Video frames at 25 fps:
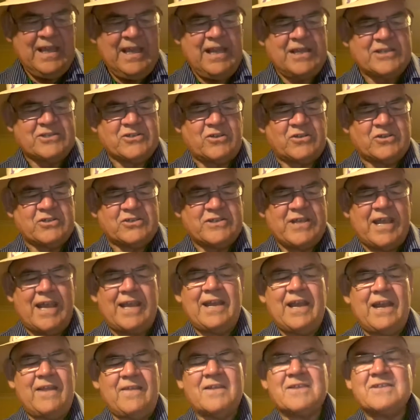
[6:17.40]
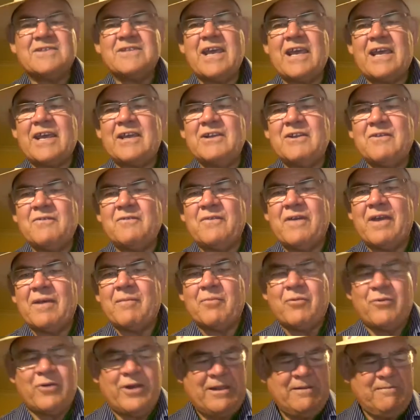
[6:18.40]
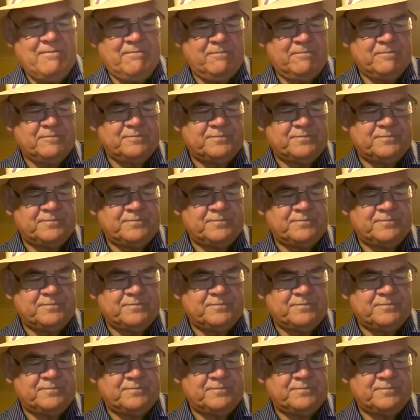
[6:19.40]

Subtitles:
It's on Saturday the 2nd of February